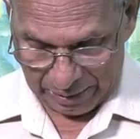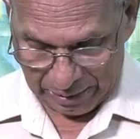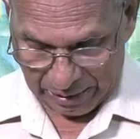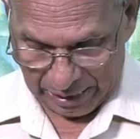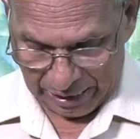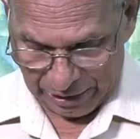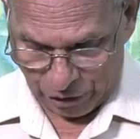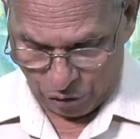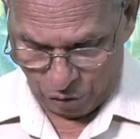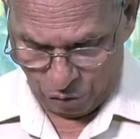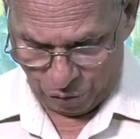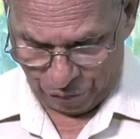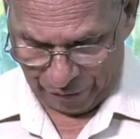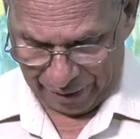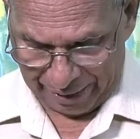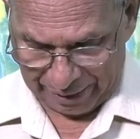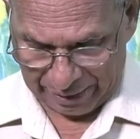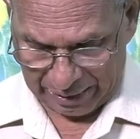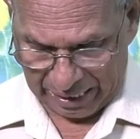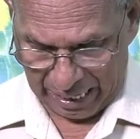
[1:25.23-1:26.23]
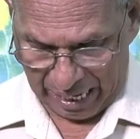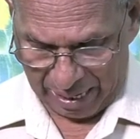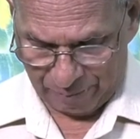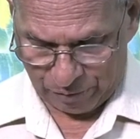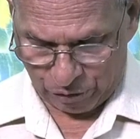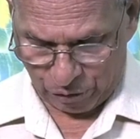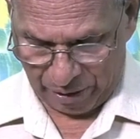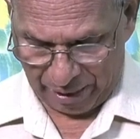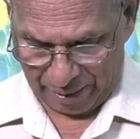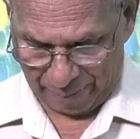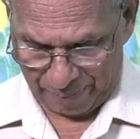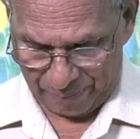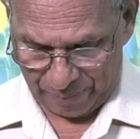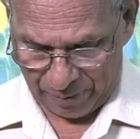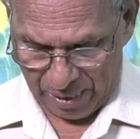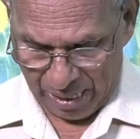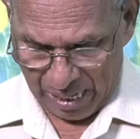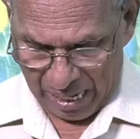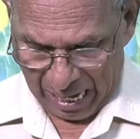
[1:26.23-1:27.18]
centurion came to him,